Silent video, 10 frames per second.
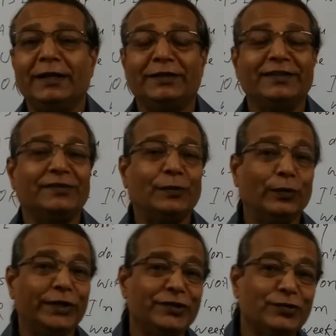this
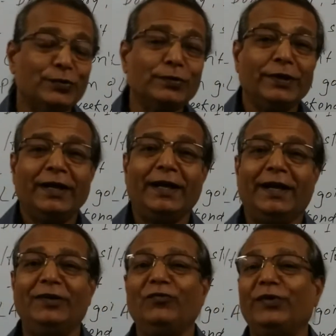going to
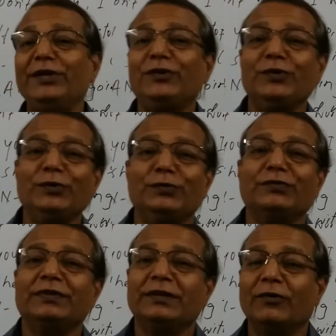and when to
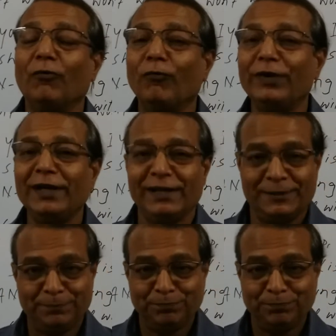use will.